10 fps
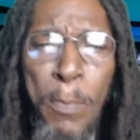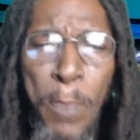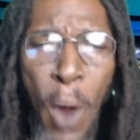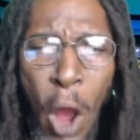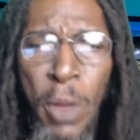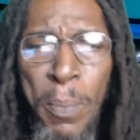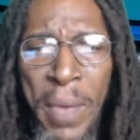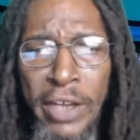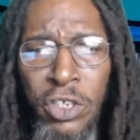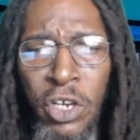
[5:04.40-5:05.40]

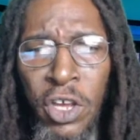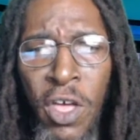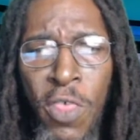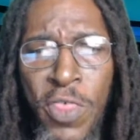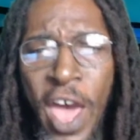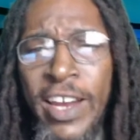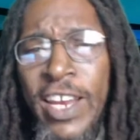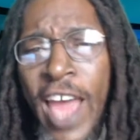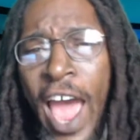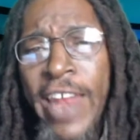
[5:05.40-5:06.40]
Parliament that it
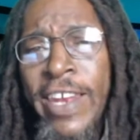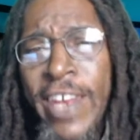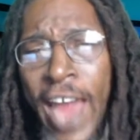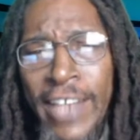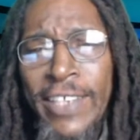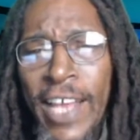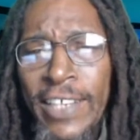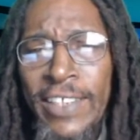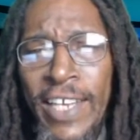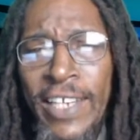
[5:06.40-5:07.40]
had not
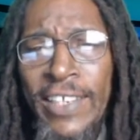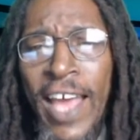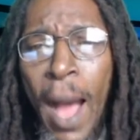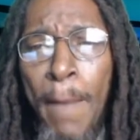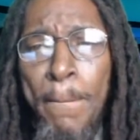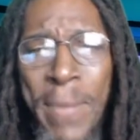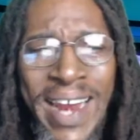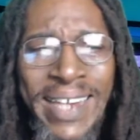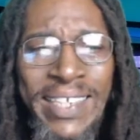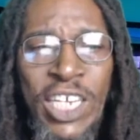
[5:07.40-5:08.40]
tested the
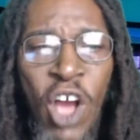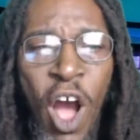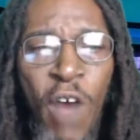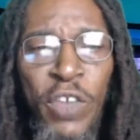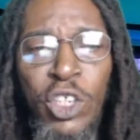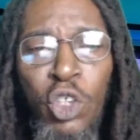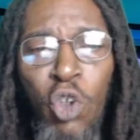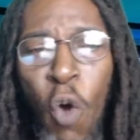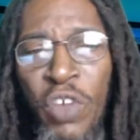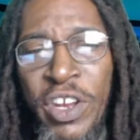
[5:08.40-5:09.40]
ability of its
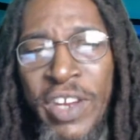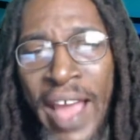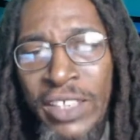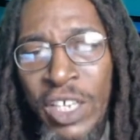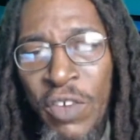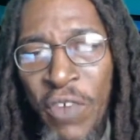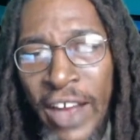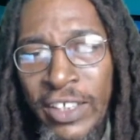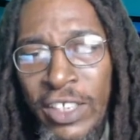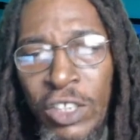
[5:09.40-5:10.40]
COVID-19
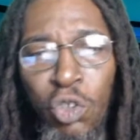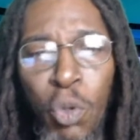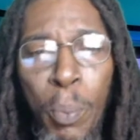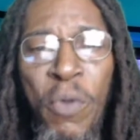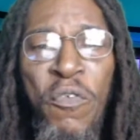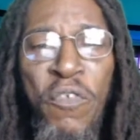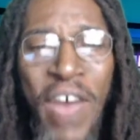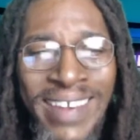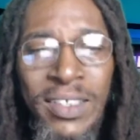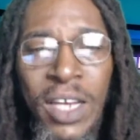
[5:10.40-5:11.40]
vaccine to
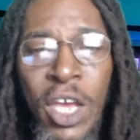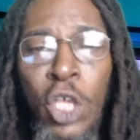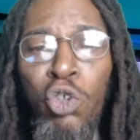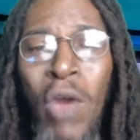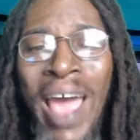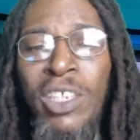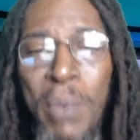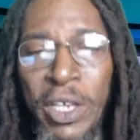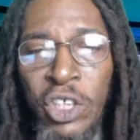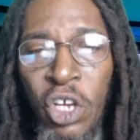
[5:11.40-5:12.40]
prevent
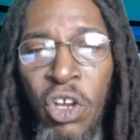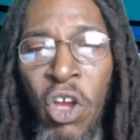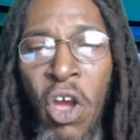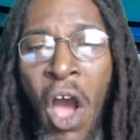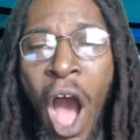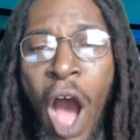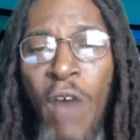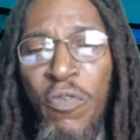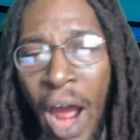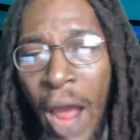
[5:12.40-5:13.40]
transmission
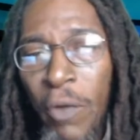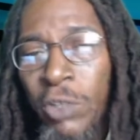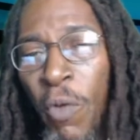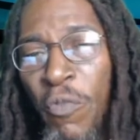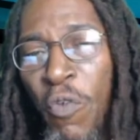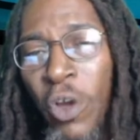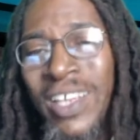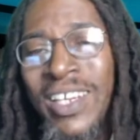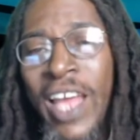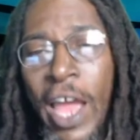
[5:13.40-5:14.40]
of virus before
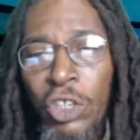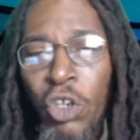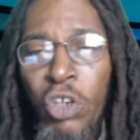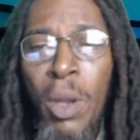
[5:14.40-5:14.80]
it entered the